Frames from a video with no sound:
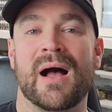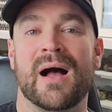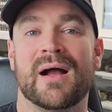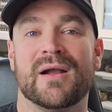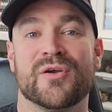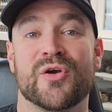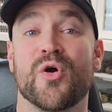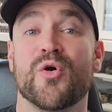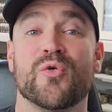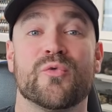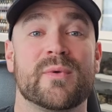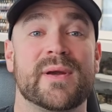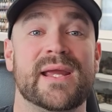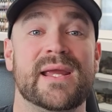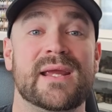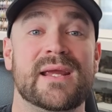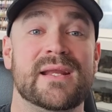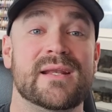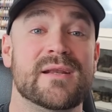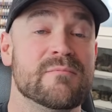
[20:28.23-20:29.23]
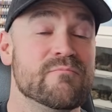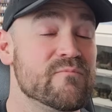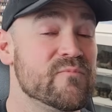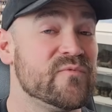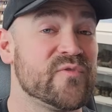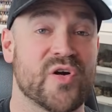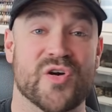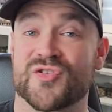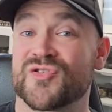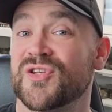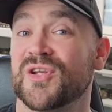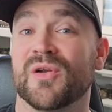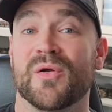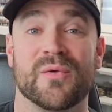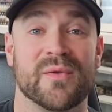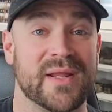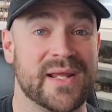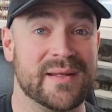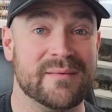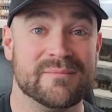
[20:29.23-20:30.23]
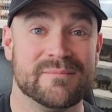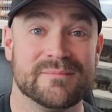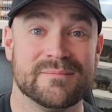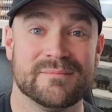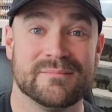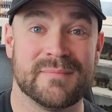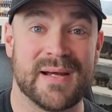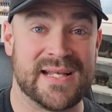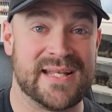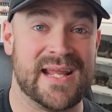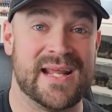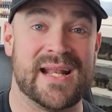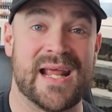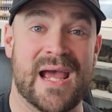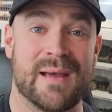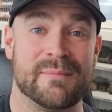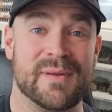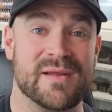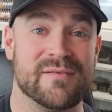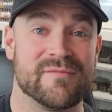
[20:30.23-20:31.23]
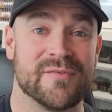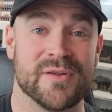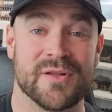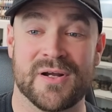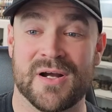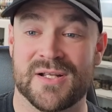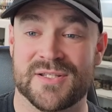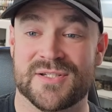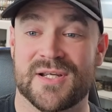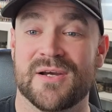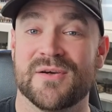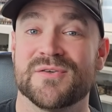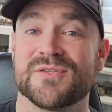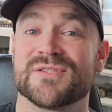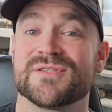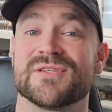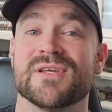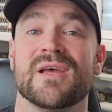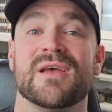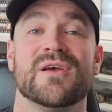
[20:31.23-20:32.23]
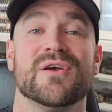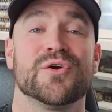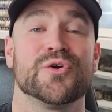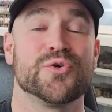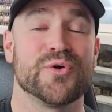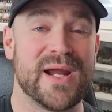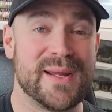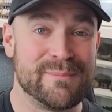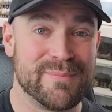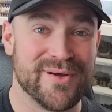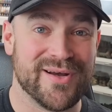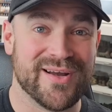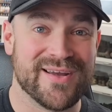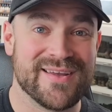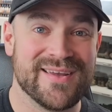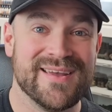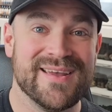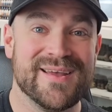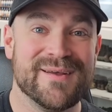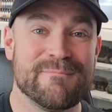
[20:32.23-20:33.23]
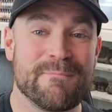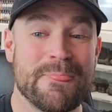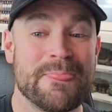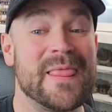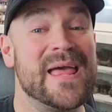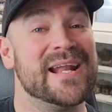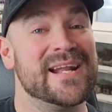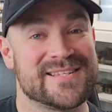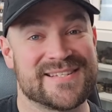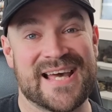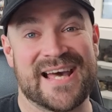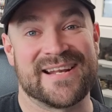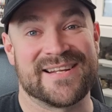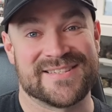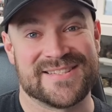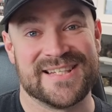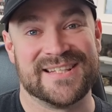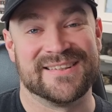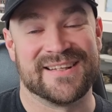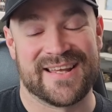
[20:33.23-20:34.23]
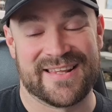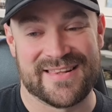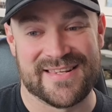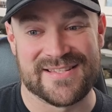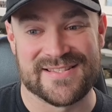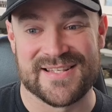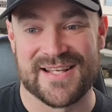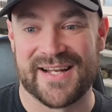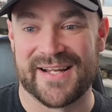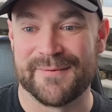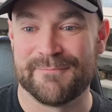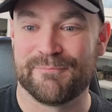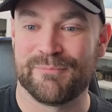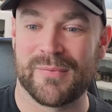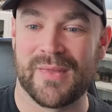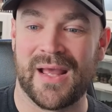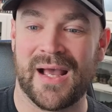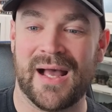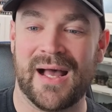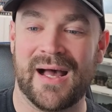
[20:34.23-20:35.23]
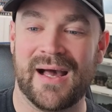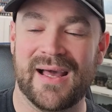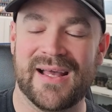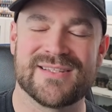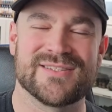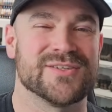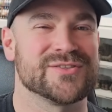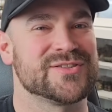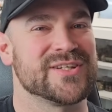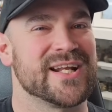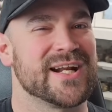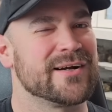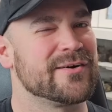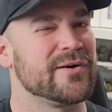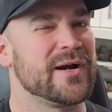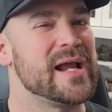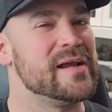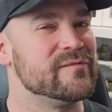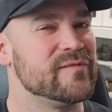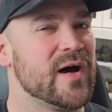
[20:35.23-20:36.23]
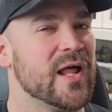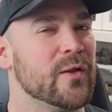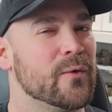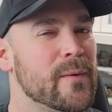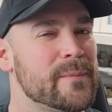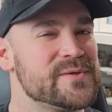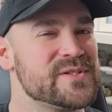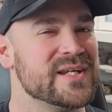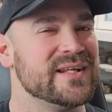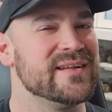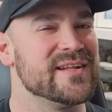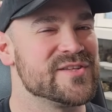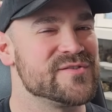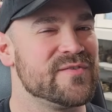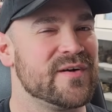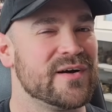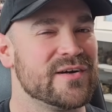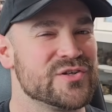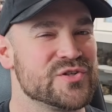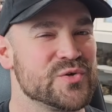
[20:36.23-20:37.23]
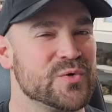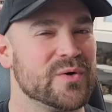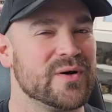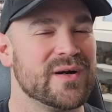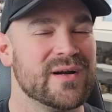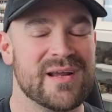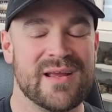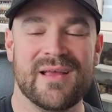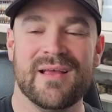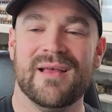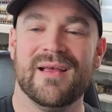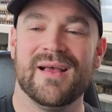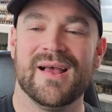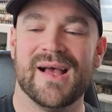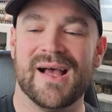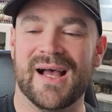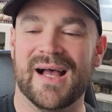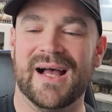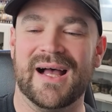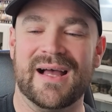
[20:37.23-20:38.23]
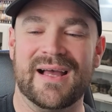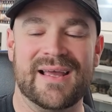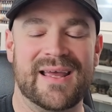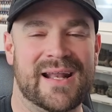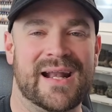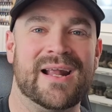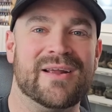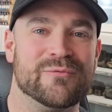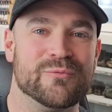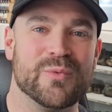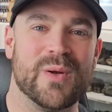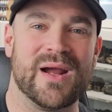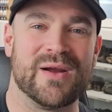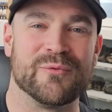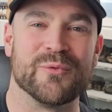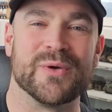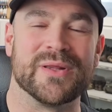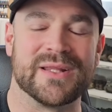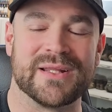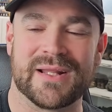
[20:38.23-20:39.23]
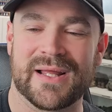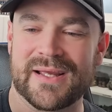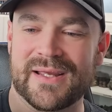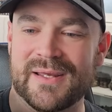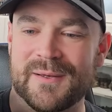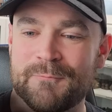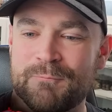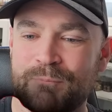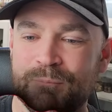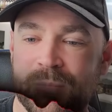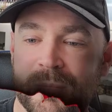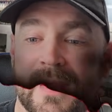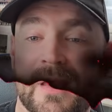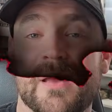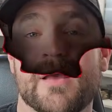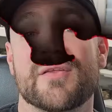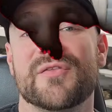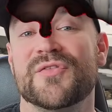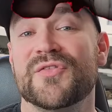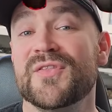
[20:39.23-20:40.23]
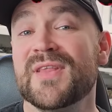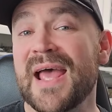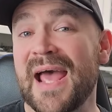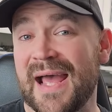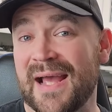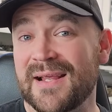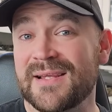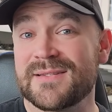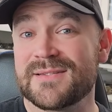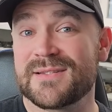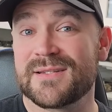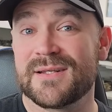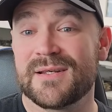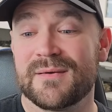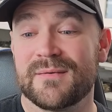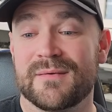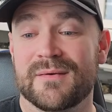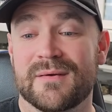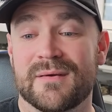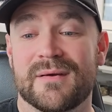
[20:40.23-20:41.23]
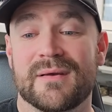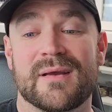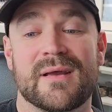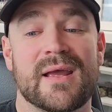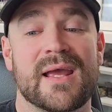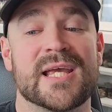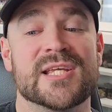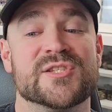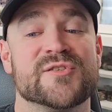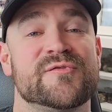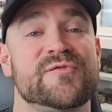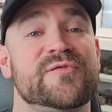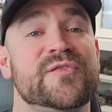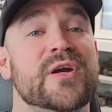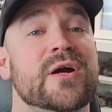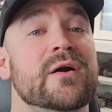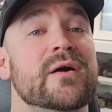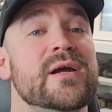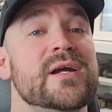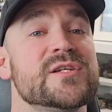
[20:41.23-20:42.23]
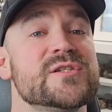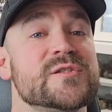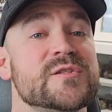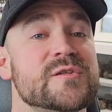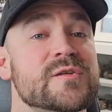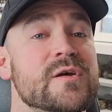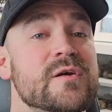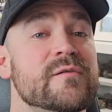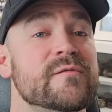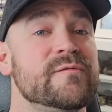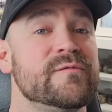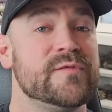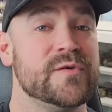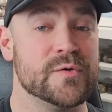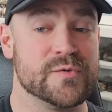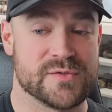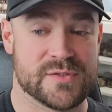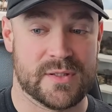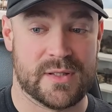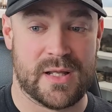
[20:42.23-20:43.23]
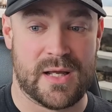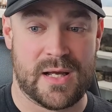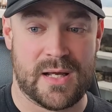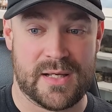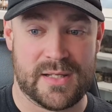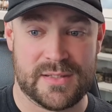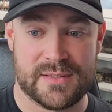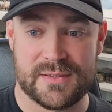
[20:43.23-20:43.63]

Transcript: go read First and Only by Dan Abnett for the Gaunt's Ghost. Great book, and it's got a scene like this in it. It's also got a great follow-up scene that's very short, and I really like it. Next is Furious Fusillade,